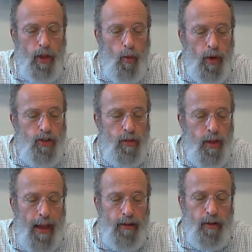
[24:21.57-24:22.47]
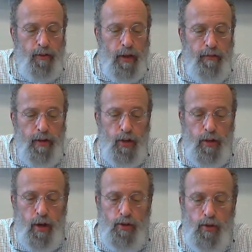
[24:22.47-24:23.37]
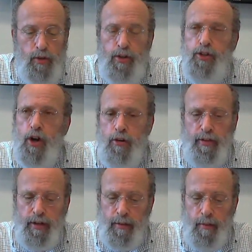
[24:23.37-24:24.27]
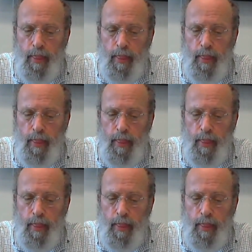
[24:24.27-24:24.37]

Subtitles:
In other words, the act of giving to those who deserve it.